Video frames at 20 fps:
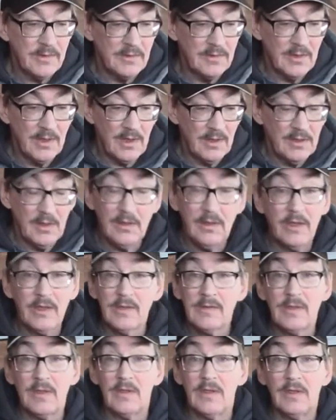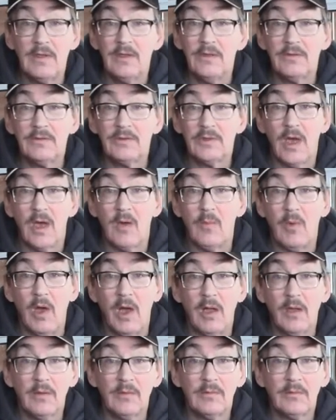And they, like I said, they did their job
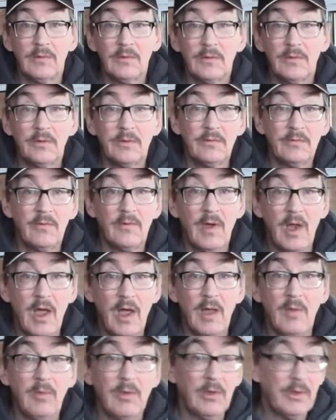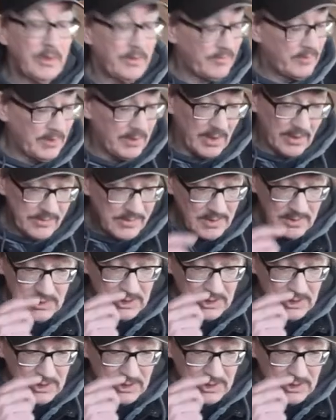well. They're reliable and everything else. They